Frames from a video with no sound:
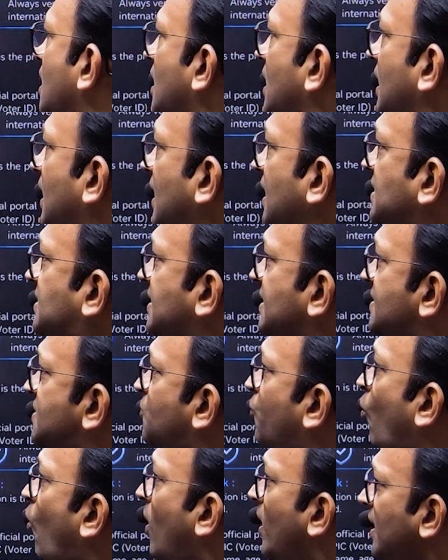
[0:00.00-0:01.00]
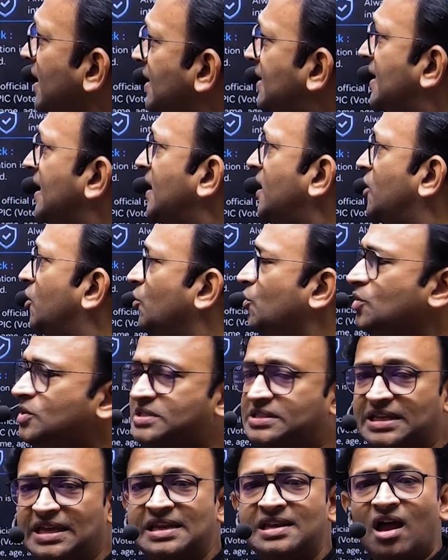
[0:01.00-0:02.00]
It is widely used
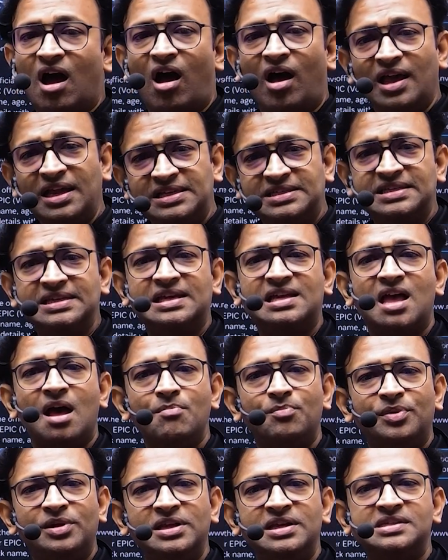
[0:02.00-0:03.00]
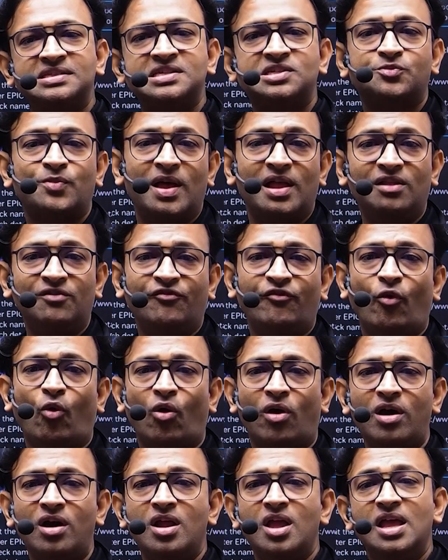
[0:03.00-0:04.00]
in IT companies as well
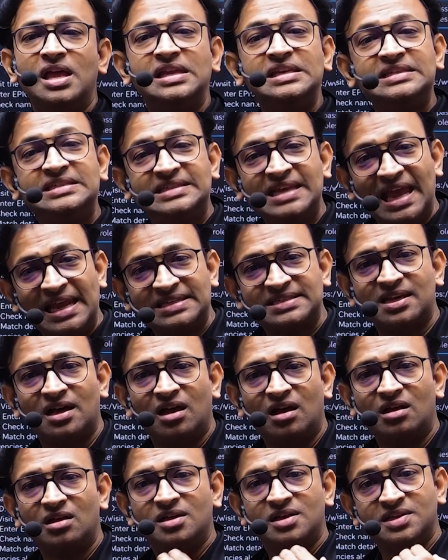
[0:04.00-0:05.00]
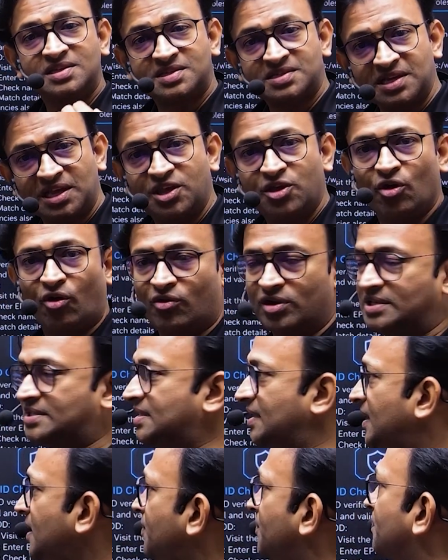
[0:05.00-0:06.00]
for data
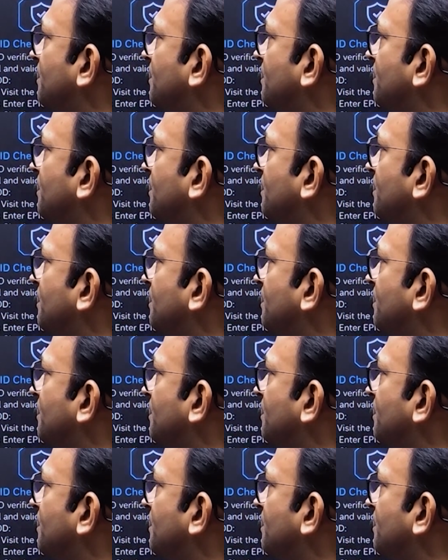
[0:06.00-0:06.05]
security,